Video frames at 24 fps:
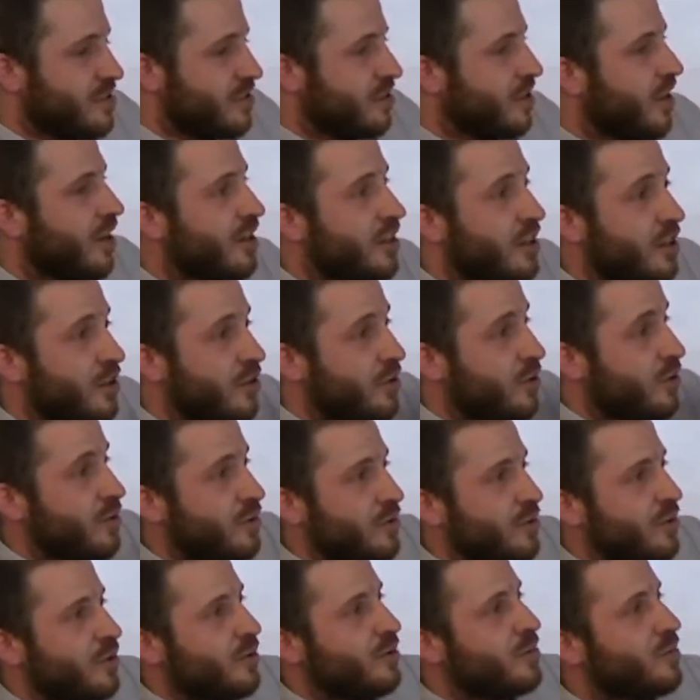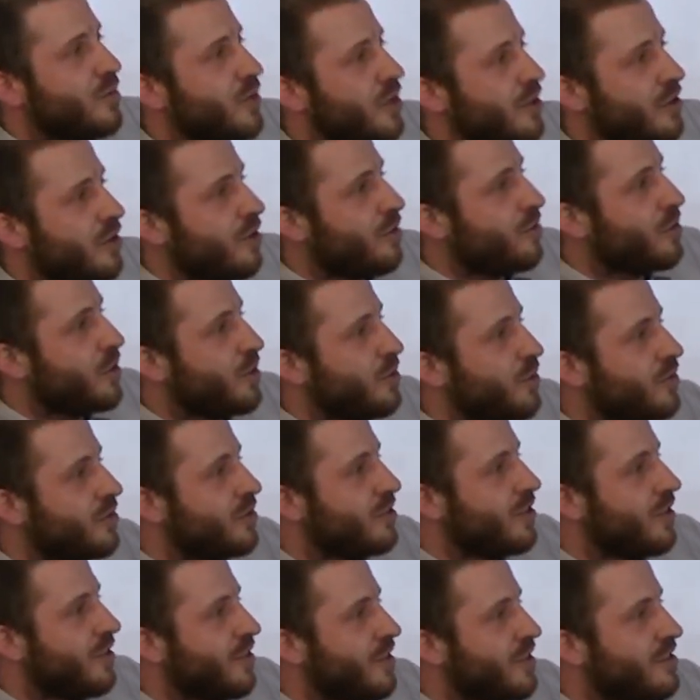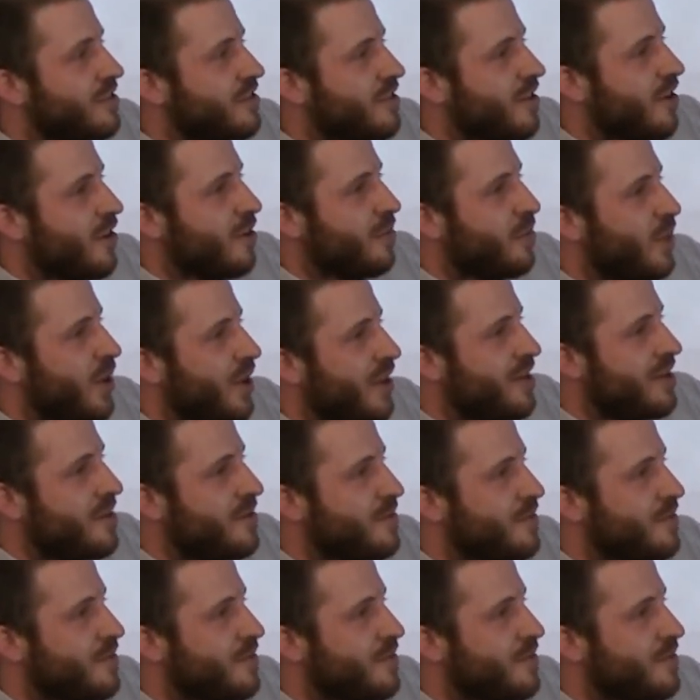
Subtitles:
younger, or a lot of people, you know, they start by